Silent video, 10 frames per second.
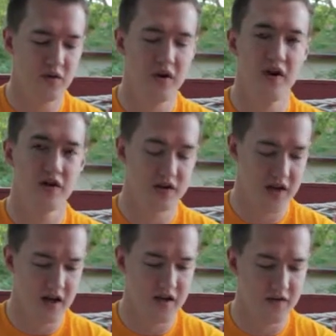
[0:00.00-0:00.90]
you will
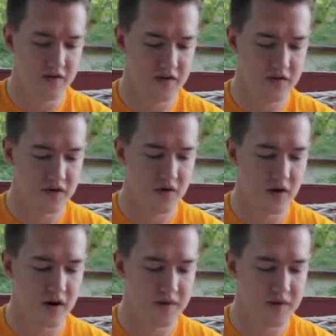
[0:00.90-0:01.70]
understand the fear of the Lord